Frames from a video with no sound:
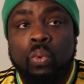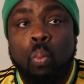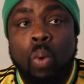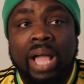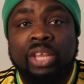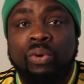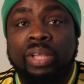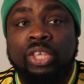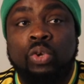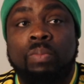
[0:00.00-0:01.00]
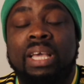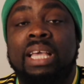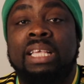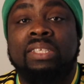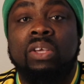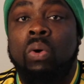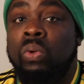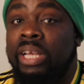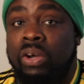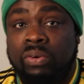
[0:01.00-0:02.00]
while you're in Cuba is the
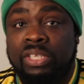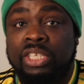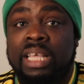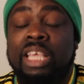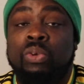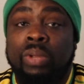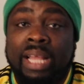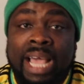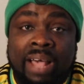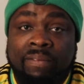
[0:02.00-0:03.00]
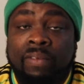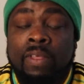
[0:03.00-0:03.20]
only currency that you will have.